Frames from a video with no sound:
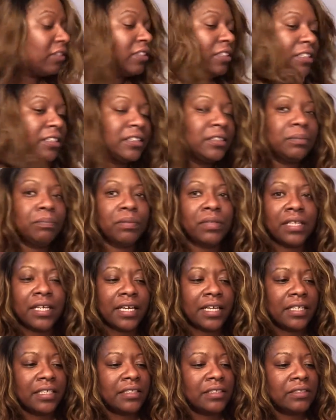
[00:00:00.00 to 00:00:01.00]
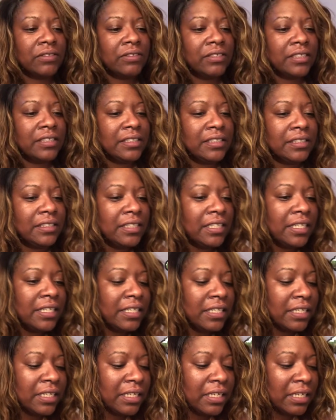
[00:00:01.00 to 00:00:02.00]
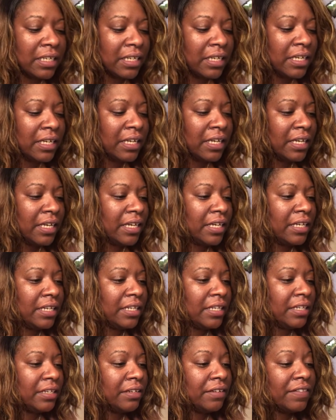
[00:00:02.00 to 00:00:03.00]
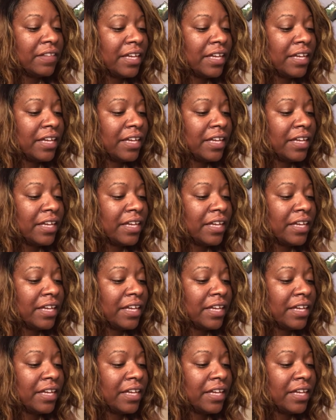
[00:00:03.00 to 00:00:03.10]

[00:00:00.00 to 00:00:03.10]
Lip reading: this plant is going to sit in here.